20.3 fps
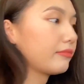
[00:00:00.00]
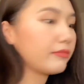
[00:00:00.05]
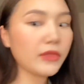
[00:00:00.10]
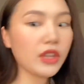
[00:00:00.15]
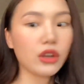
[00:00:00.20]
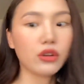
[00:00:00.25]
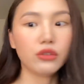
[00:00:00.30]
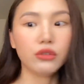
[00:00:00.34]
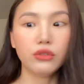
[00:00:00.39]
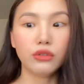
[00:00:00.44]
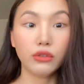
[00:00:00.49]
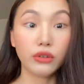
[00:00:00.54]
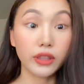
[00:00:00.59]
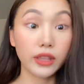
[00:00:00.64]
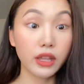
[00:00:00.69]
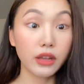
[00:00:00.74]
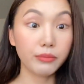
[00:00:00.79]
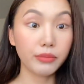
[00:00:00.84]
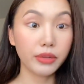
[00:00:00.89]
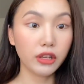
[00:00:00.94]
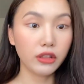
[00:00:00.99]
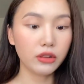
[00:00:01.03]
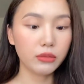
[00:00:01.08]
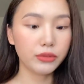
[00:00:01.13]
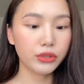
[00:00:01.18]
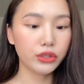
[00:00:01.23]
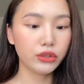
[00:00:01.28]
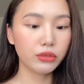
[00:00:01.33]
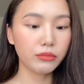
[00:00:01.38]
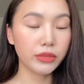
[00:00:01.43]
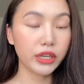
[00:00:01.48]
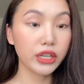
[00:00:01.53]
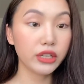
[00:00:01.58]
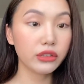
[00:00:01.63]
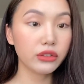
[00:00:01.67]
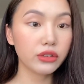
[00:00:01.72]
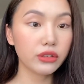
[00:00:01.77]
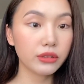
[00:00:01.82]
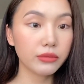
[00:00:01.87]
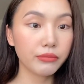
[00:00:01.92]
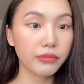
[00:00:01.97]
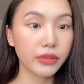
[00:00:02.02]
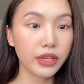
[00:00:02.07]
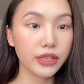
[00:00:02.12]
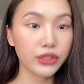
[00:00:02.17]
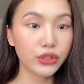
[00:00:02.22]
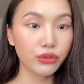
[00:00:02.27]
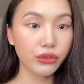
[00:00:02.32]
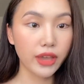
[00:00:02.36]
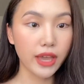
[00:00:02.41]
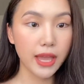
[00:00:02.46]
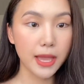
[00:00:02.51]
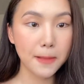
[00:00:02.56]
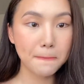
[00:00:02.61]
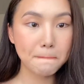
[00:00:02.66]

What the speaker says: Ooh, I think I put a little bit too much, but it's okay.